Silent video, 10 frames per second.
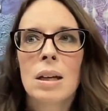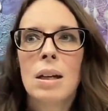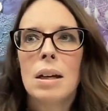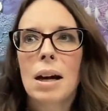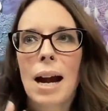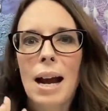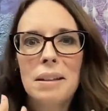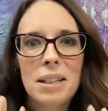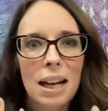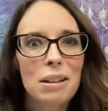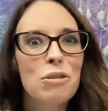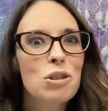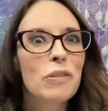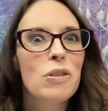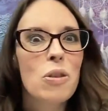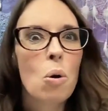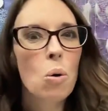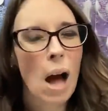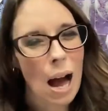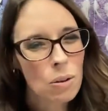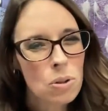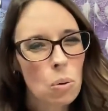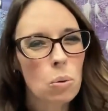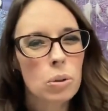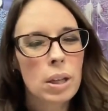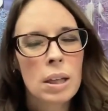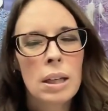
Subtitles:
I had to kind of shift the whole household,